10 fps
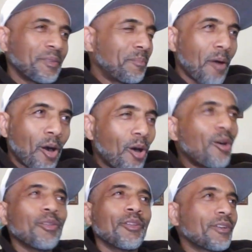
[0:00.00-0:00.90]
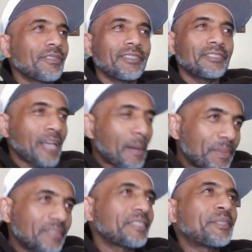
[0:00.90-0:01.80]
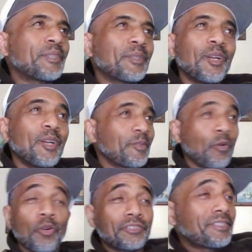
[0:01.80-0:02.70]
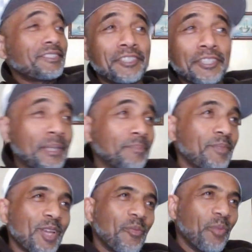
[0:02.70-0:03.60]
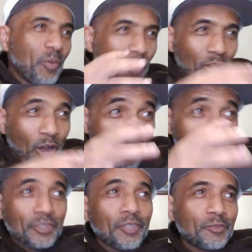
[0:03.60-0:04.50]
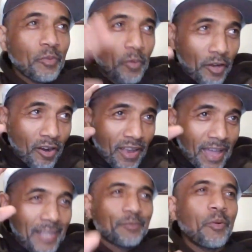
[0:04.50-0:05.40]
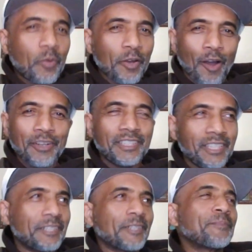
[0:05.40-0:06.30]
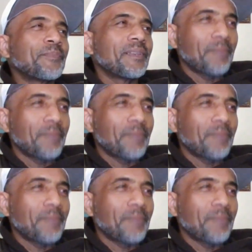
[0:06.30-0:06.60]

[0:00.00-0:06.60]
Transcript: the mall or the shopping center, going to the gym, we want our shirts, we want our hats, we want our gear.